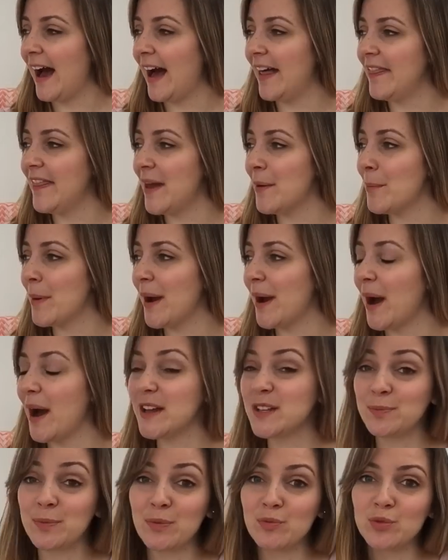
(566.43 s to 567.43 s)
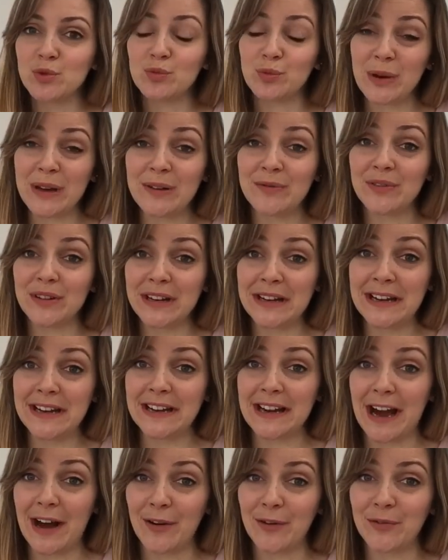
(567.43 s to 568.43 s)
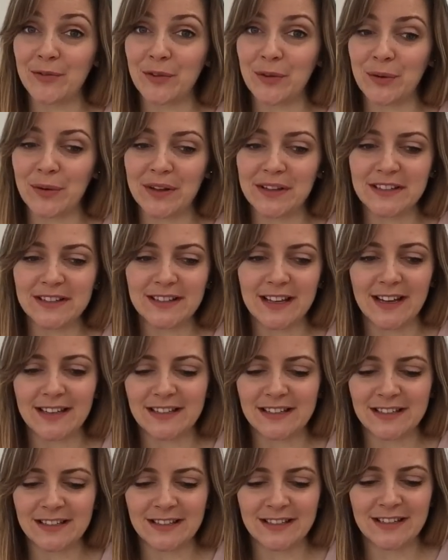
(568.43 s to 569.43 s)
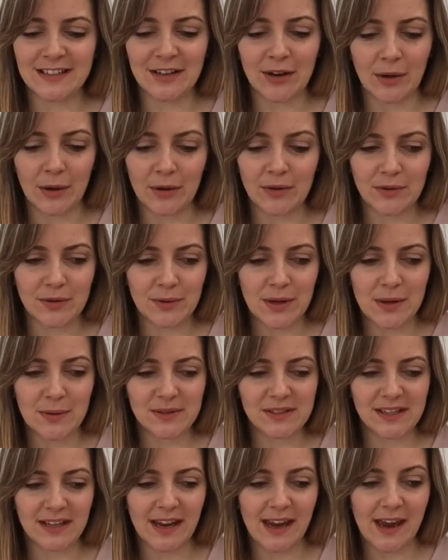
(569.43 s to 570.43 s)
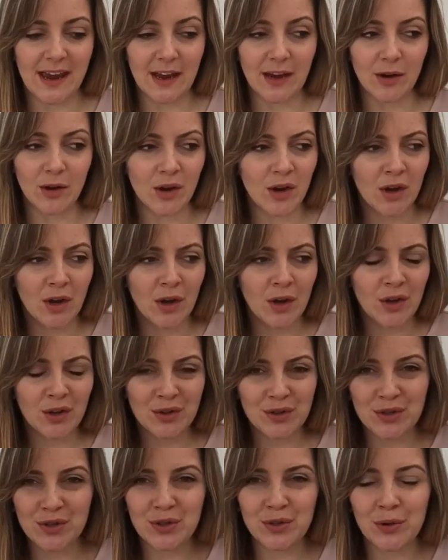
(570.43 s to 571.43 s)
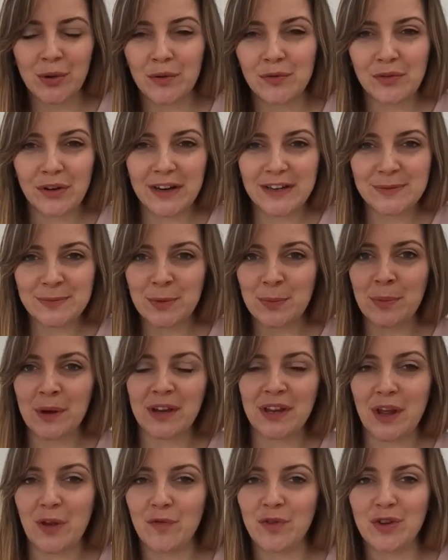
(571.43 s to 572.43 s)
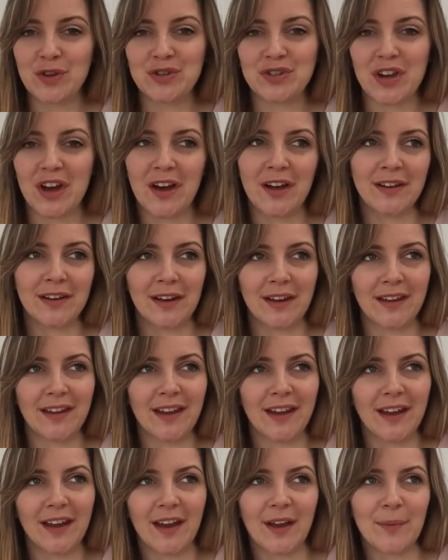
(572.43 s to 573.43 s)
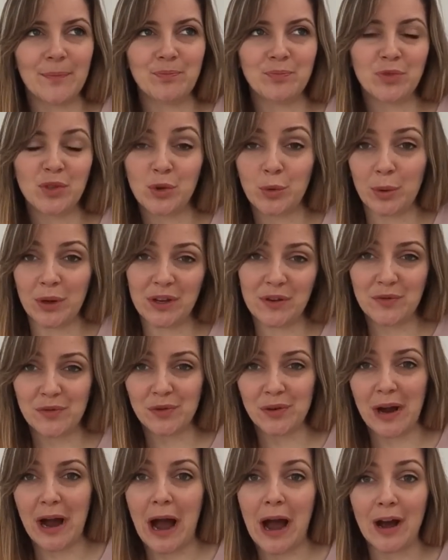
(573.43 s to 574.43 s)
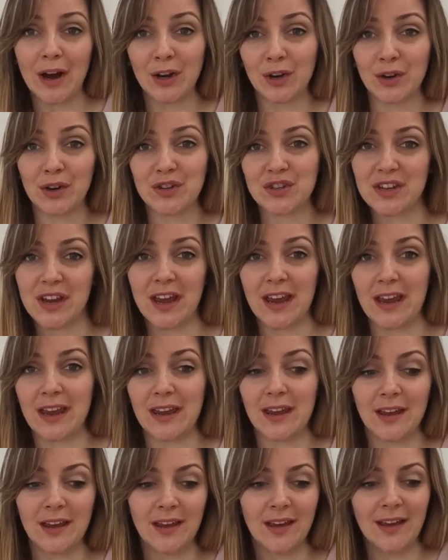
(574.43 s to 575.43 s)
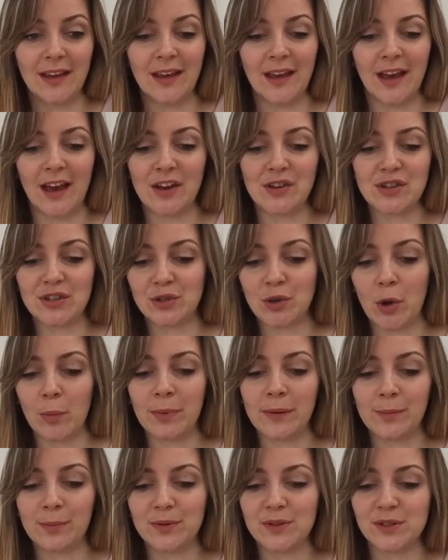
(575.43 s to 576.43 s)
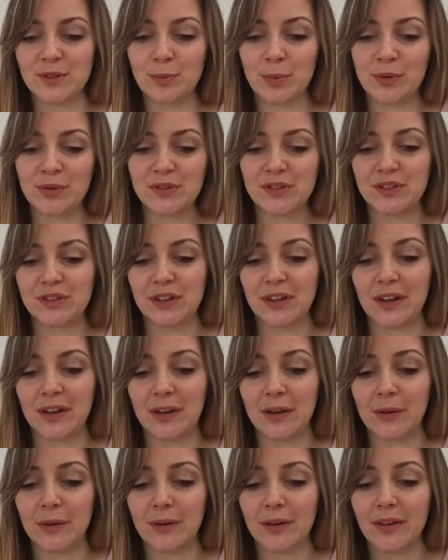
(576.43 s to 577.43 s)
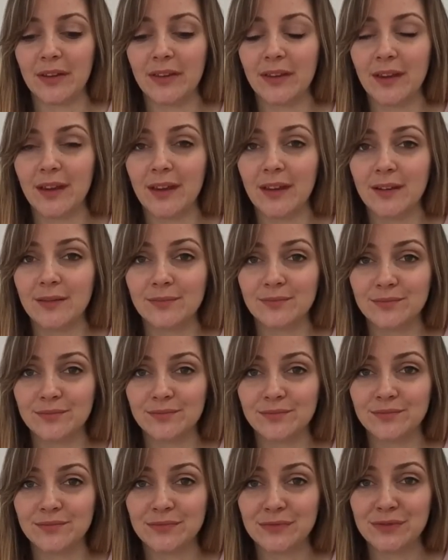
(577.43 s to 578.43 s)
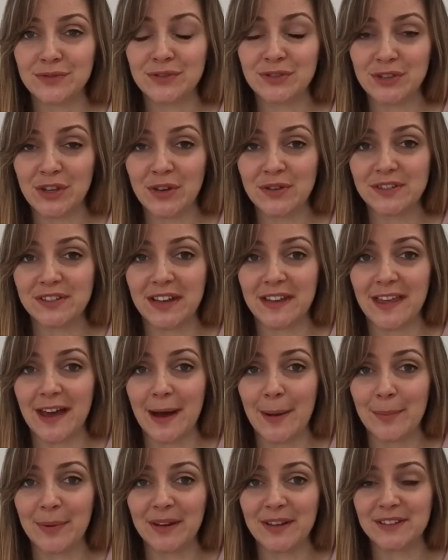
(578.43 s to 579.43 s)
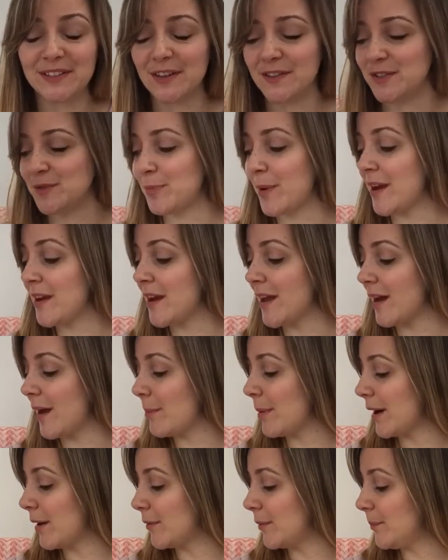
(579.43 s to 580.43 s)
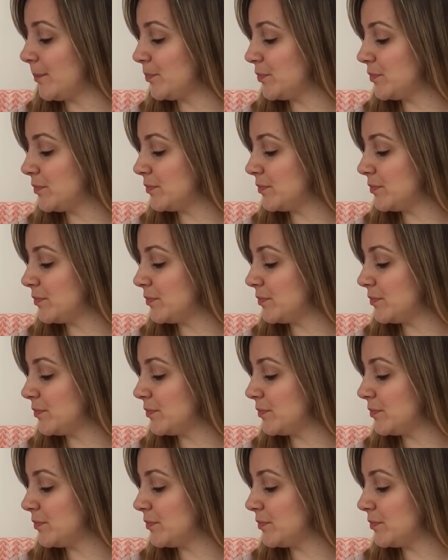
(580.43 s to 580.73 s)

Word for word: and then my husband was being really unhelpful and said, you know, he was saying, could you not have raised more money if you'd done like a 24 hour crochet and just got people to sponsor you? I was like, don't say that because I spent about